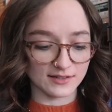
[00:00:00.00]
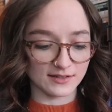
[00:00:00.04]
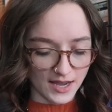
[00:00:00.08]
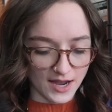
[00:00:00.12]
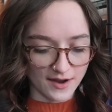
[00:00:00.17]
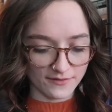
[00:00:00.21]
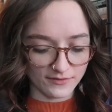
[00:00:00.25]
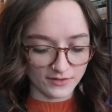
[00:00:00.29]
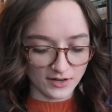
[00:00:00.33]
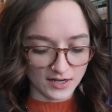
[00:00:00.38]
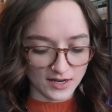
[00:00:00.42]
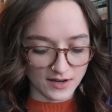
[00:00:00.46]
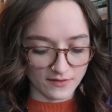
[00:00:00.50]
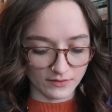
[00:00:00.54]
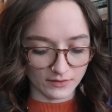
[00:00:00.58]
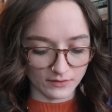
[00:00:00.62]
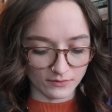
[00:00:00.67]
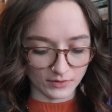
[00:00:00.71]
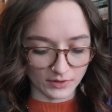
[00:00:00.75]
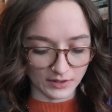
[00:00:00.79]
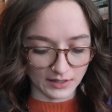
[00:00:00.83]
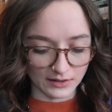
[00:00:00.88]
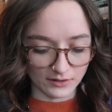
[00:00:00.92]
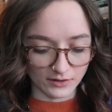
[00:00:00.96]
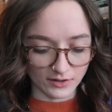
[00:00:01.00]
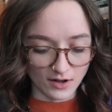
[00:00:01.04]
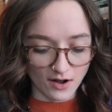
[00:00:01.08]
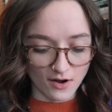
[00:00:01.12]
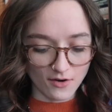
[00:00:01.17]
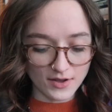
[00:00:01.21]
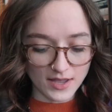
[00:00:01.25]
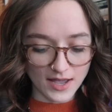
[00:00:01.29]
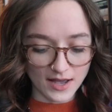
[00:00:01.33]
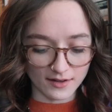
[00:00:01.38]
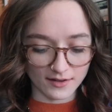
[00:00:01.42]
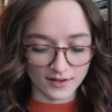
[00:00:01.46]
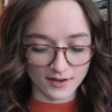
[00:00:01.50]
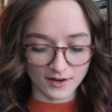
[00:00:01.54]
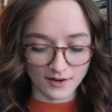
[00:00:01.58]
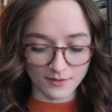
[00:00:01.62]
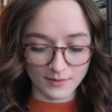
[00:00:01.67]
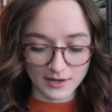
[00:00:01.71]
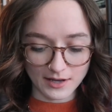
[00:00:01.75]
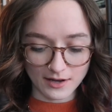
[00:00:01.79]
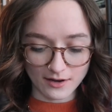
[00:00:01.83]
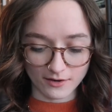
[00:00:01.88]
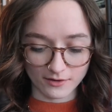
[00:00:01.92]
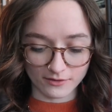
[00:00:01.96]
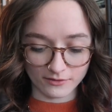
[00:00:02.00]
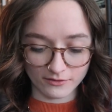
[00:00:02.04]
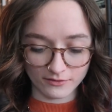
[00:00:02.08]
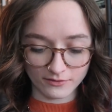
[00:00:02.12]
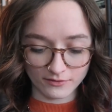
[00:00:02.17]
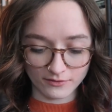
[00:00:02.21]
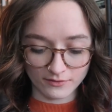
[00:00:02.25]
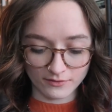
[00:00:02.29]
I have not even really looked. Oh yeah, here we go.